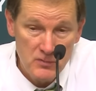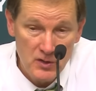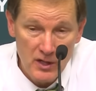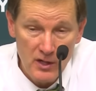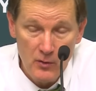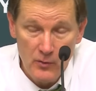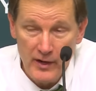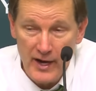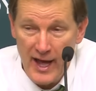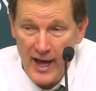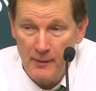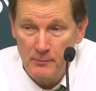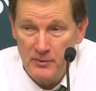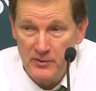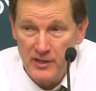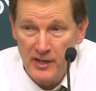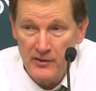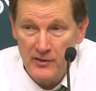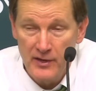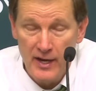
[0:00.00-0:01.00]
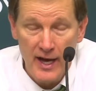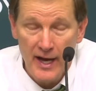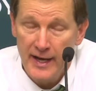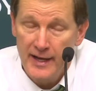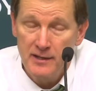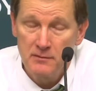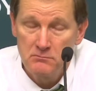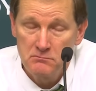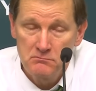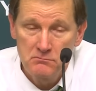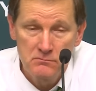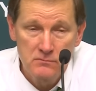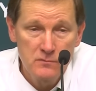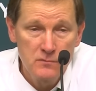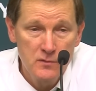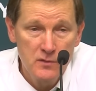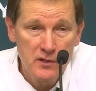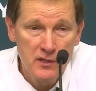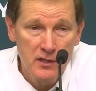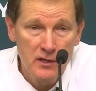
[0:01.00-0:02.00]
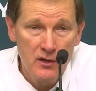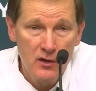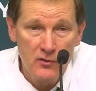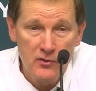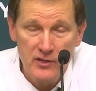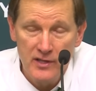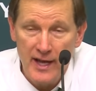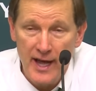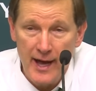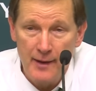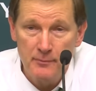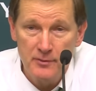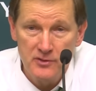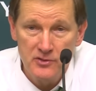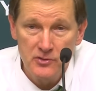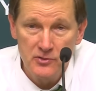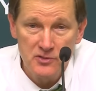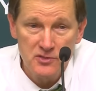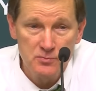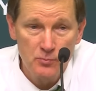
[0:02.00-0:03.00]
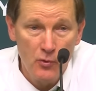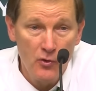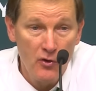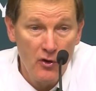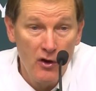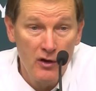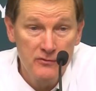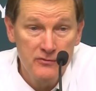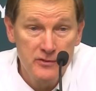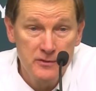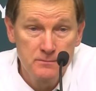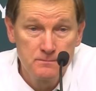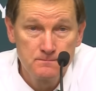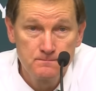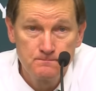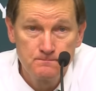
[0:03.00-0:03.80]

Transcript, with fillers: you know, what happened the other night, you know, could happen to us more often